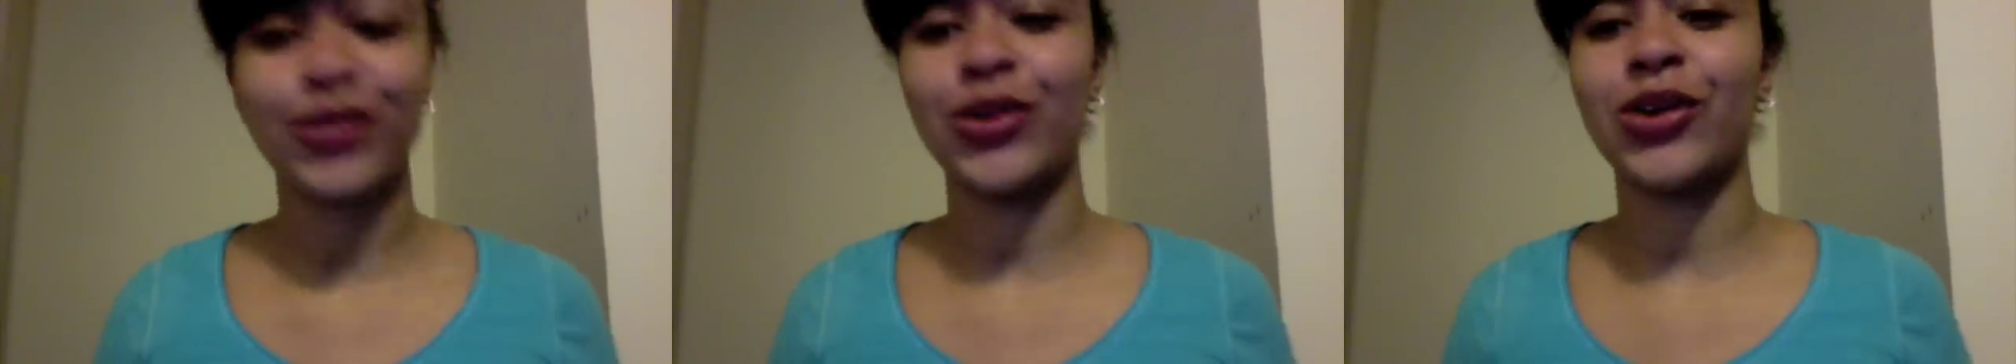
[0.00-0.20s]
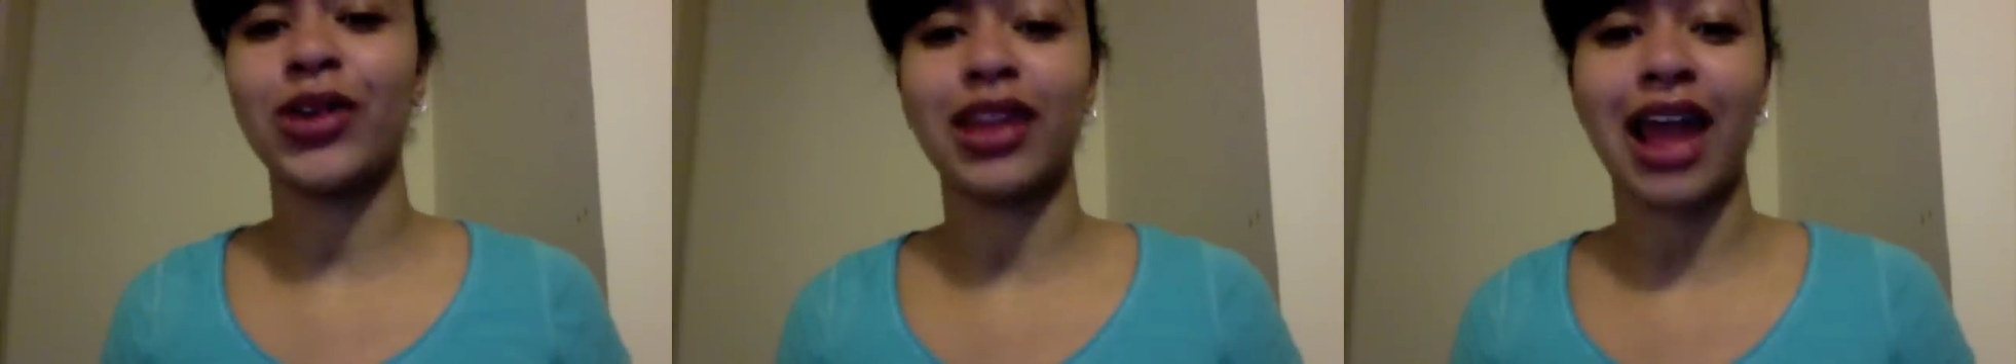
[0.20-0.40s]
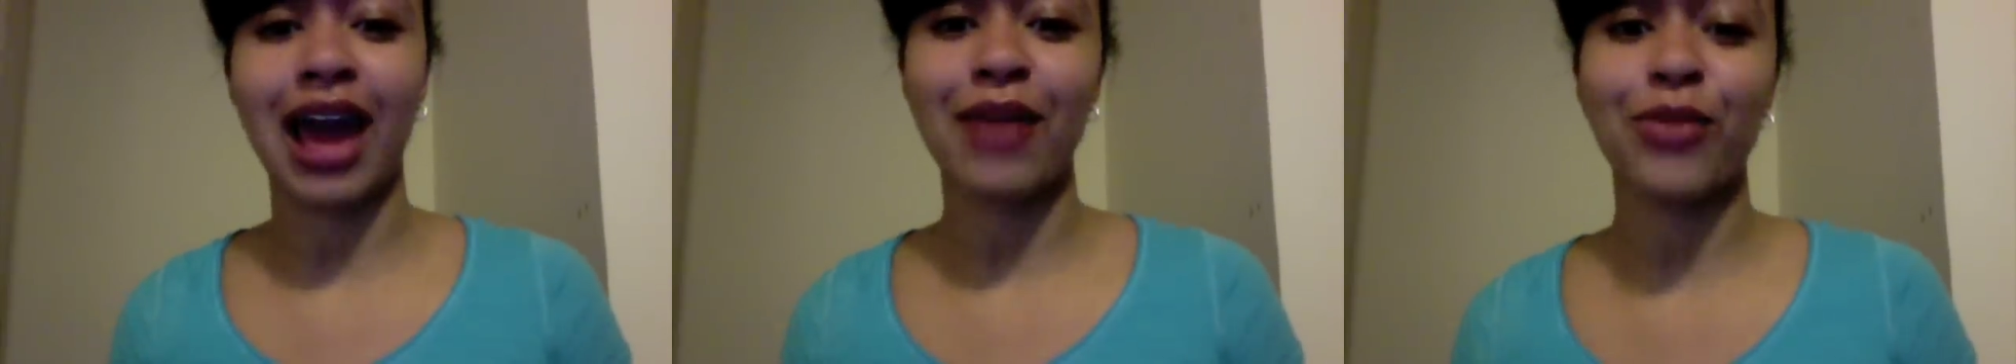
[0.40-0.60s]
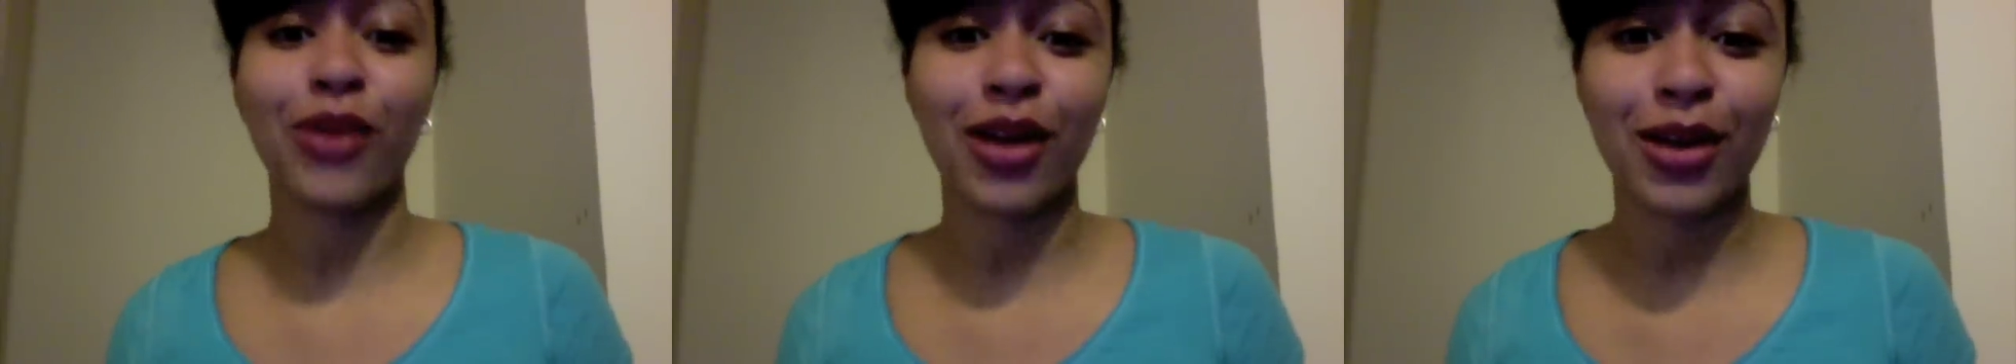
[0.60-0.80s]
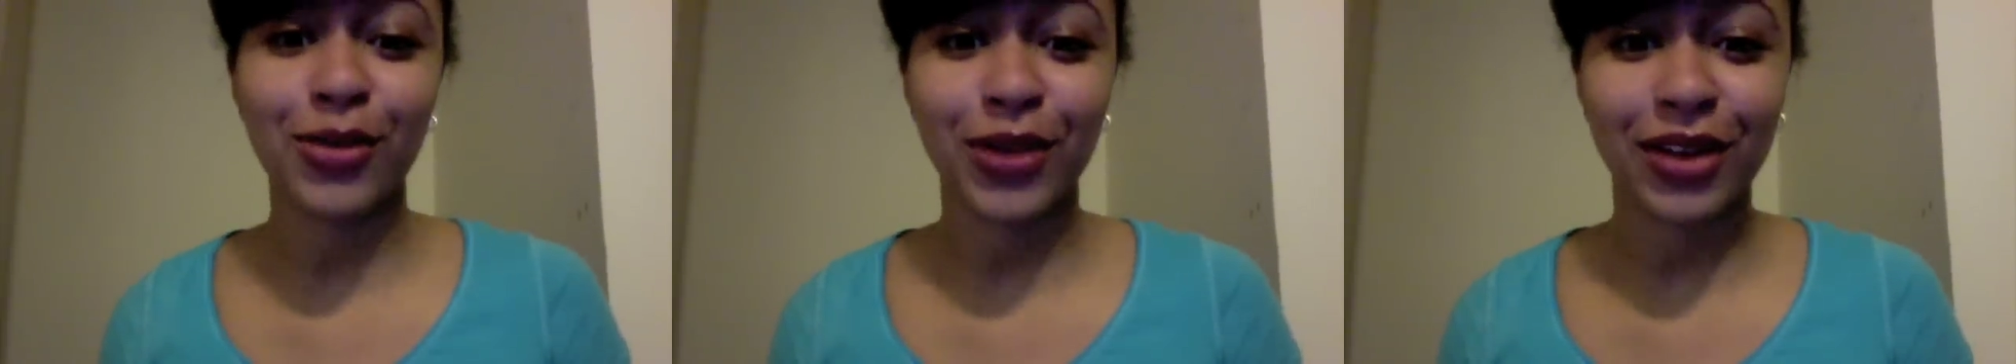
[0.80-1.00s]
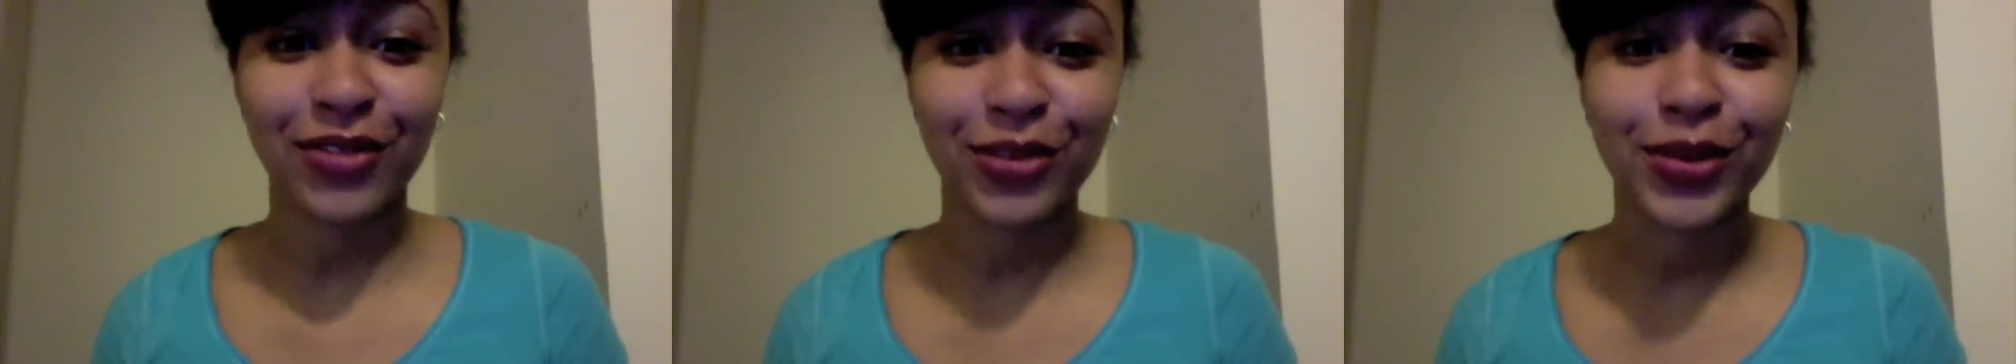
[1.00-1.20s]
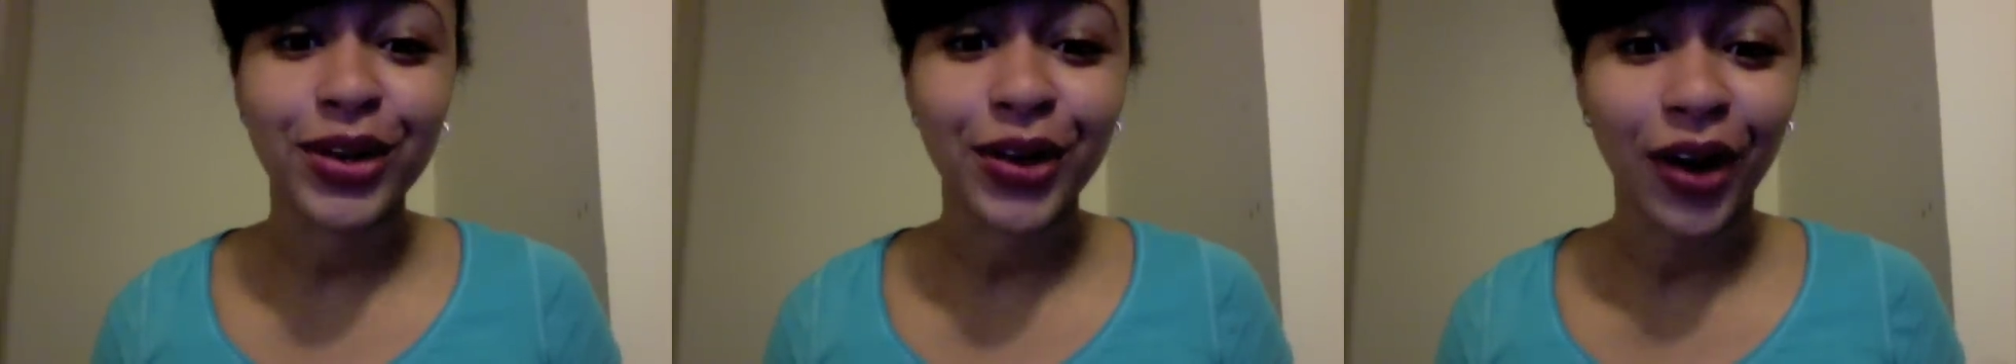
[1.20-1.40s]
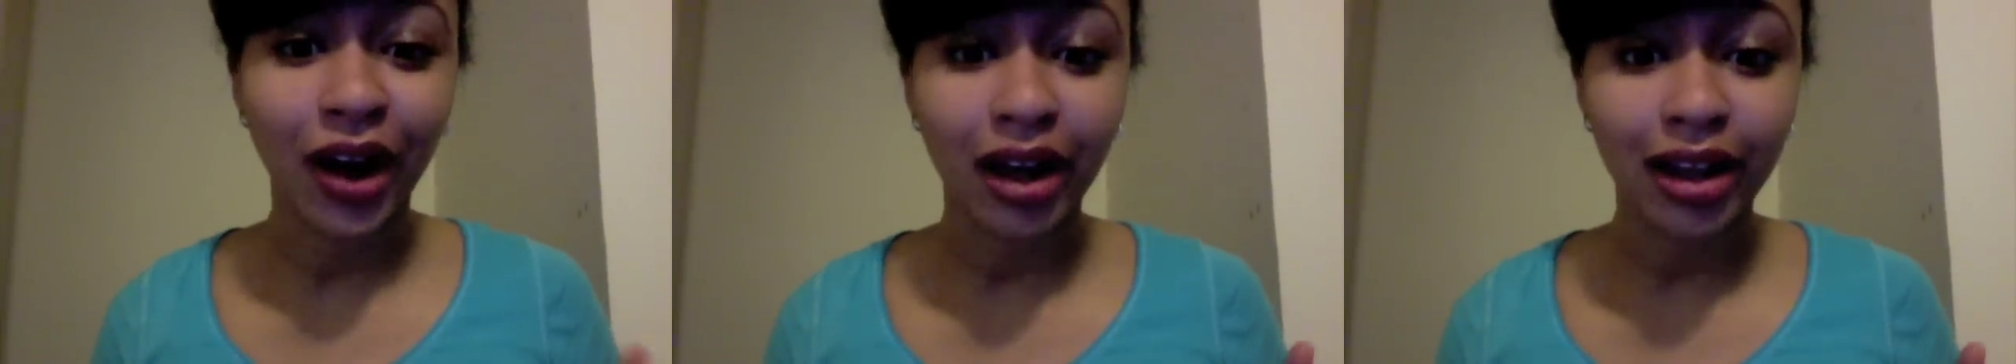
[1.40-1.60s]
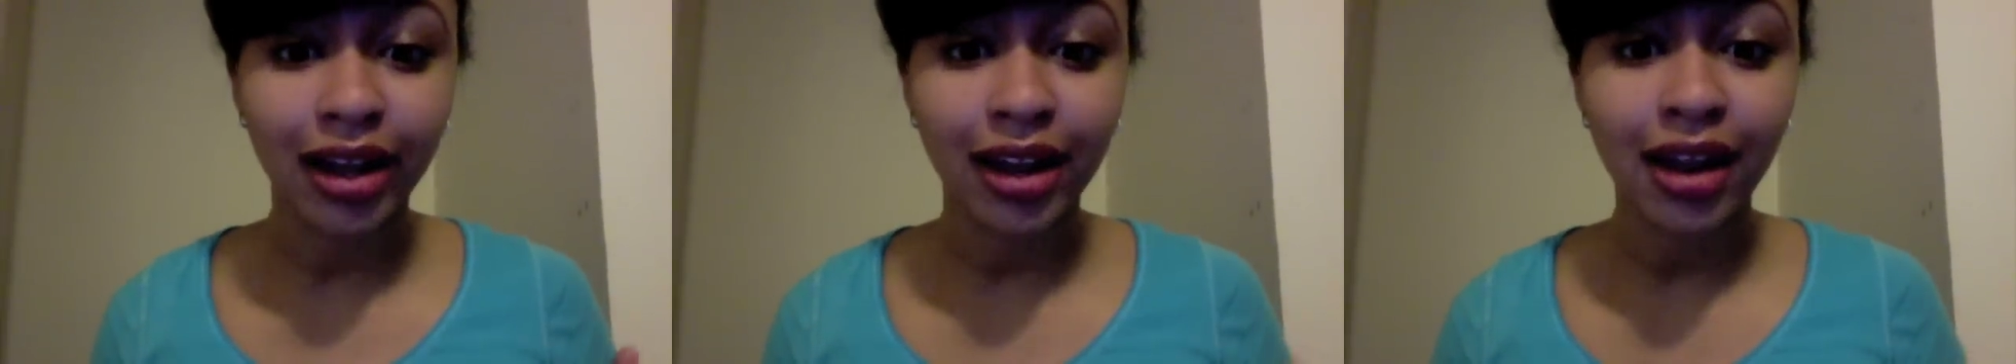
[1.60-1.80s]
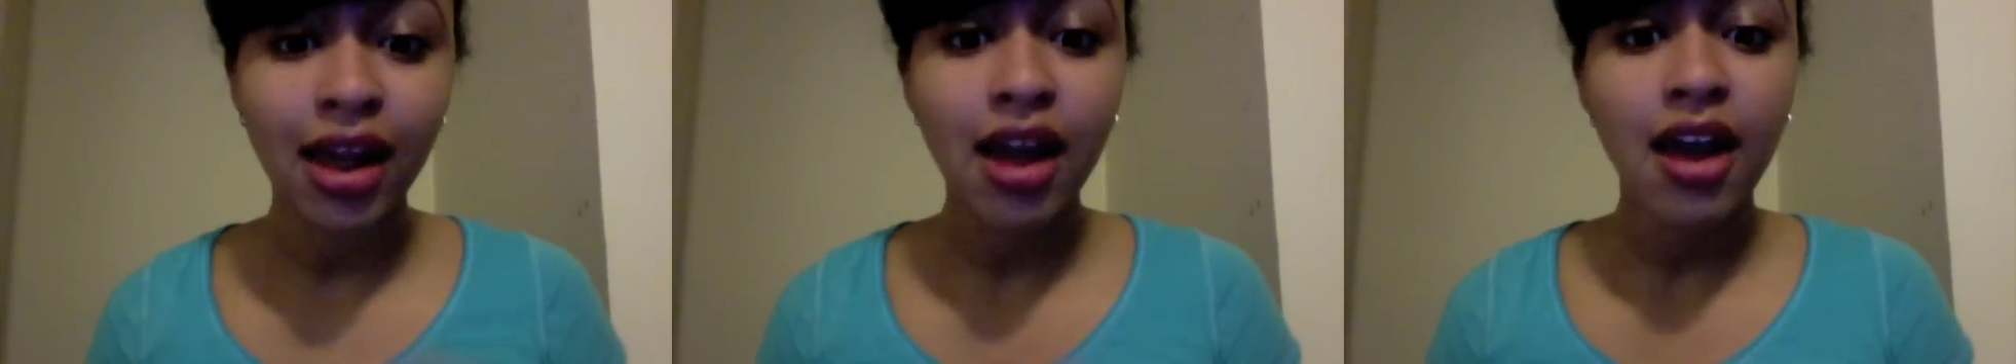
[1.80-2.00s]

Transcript: or library, whatever you want to call it,